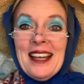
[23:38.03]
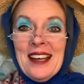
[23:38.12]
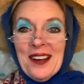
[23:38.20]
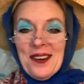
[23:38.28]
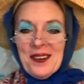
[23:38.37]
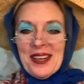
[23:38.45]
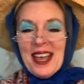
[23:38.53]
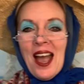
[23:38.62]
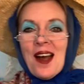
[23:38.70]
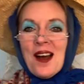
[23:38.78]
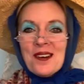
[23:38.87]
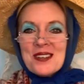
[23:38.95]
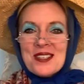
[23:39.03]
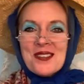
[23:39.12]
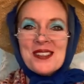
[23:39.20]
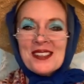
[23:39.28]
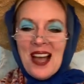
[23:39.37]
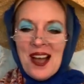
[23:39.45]
Here we go. Do
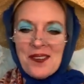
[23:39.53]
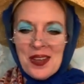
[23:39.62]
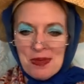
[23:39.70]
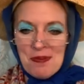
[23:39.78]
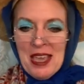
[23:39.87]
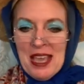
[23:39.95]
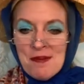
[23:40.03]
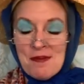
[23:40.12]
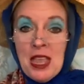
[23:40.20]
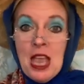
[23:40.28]
it along with me.